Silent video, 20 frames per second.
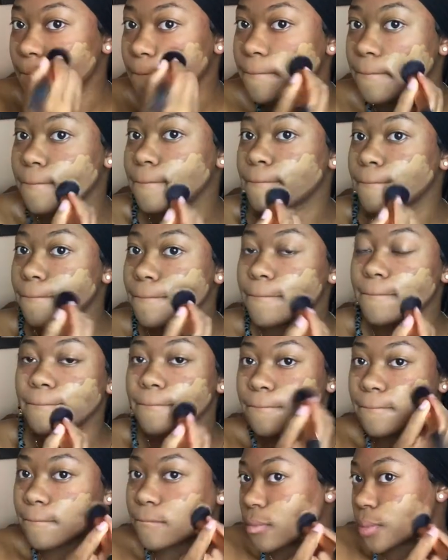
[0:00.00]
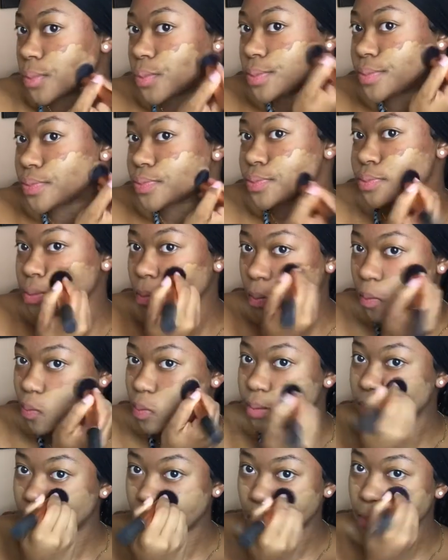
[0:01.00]
yeah, if y'all have any
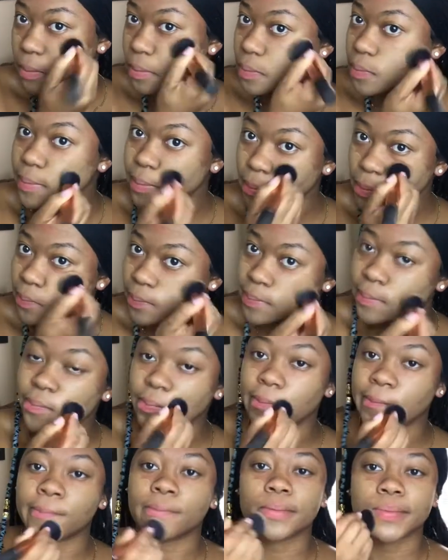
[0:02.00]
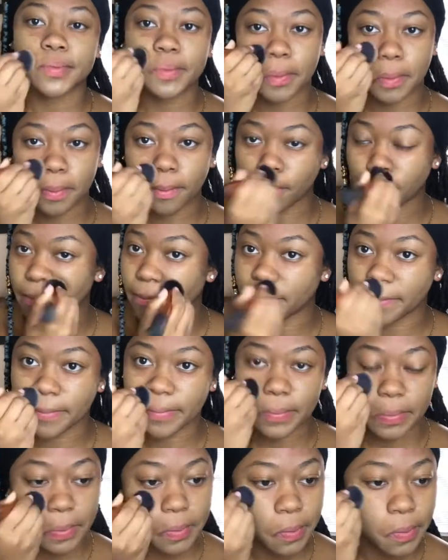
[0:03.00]
suggestions on foundations,
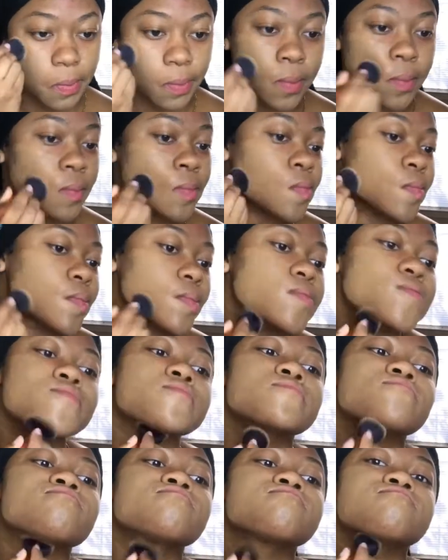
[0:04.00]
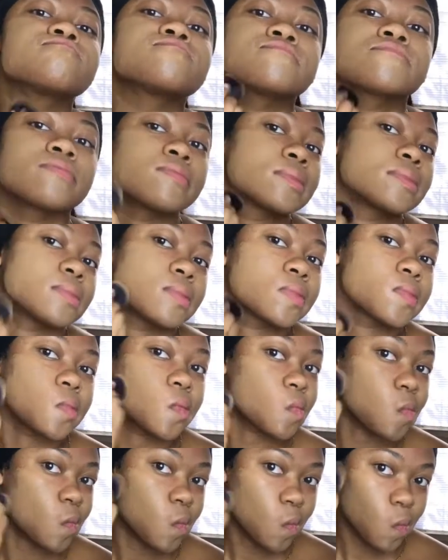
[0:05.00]
comment below. Let me know so I can
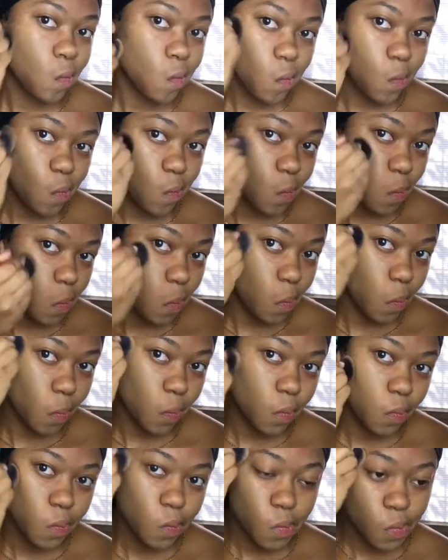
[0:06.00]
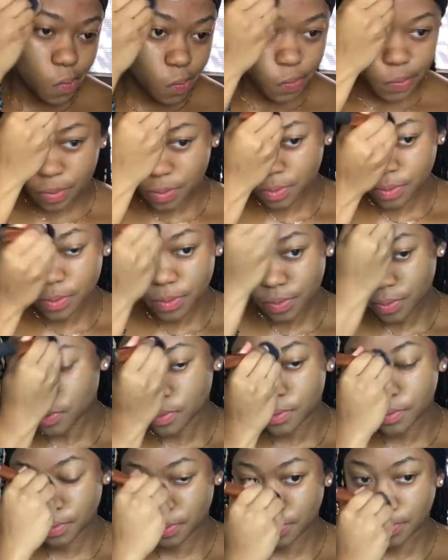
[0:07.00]
try them out. But yeah, I'm just
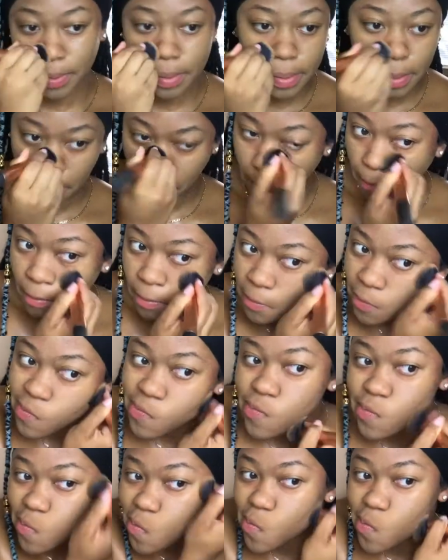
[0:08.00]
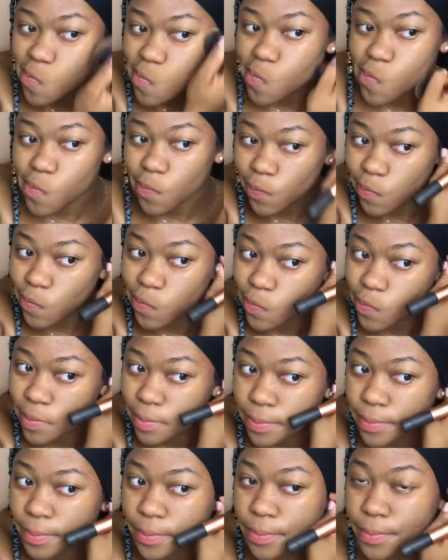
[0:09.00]
working this product into my skin, just
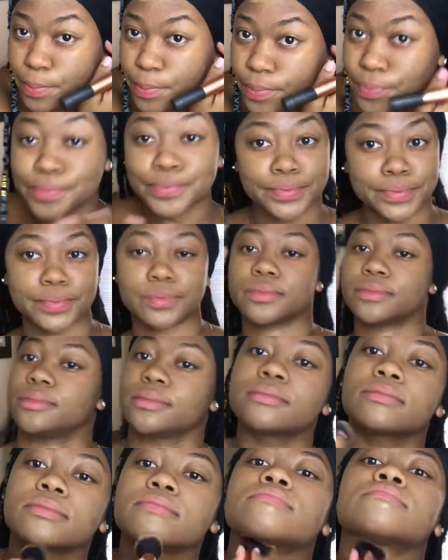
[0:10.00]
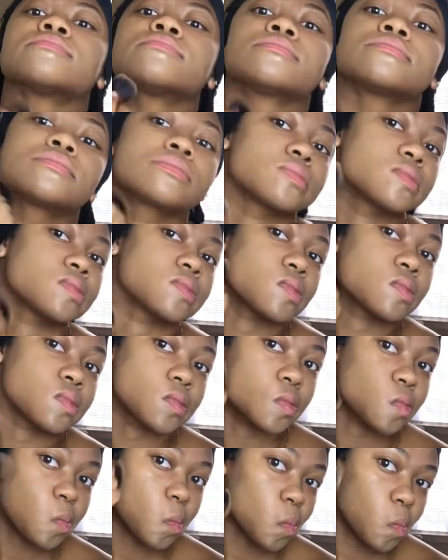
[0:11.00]
buffing it out. I am using a Real
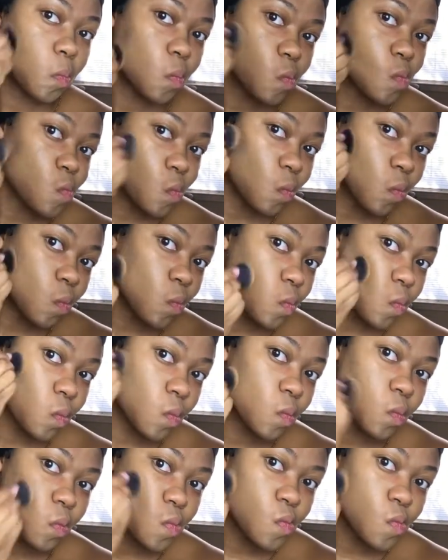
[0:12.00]
Techniques brush.